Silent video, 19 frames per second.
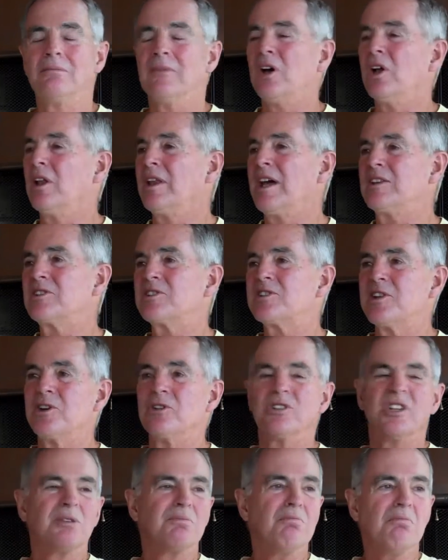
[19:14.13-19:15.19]
all that snow
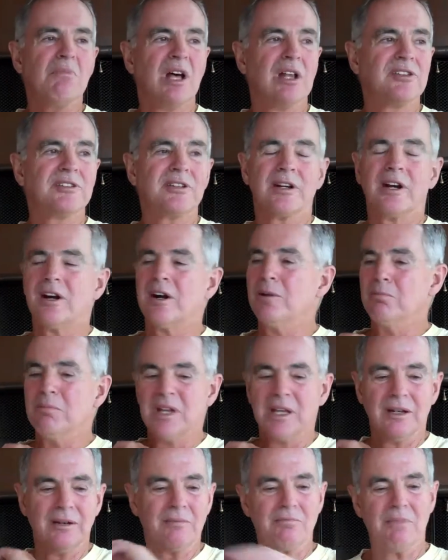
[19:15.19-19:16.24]
just melts in a
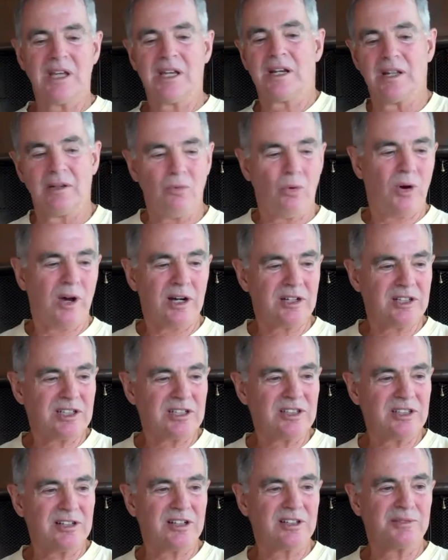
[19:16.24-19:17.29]
heartbeat. Man, and water
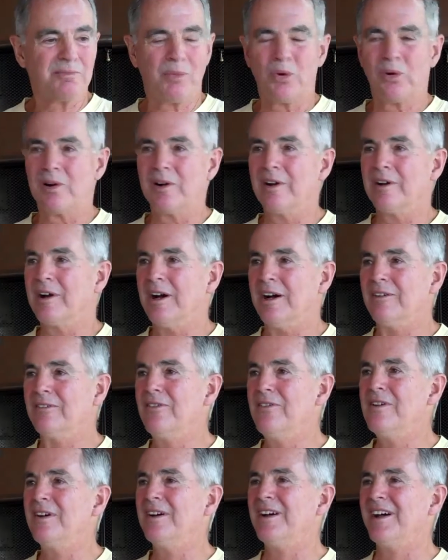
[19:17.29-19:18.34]
just starts pouring
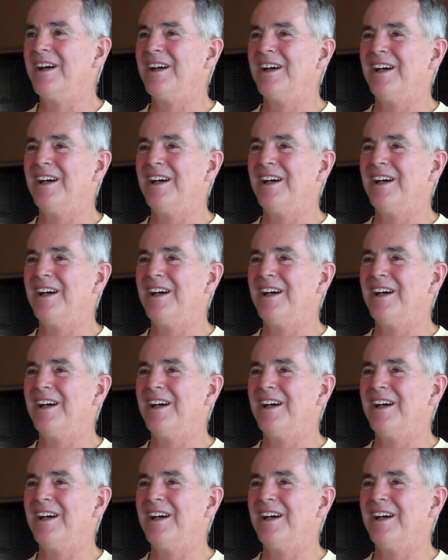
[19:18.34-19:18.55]
off.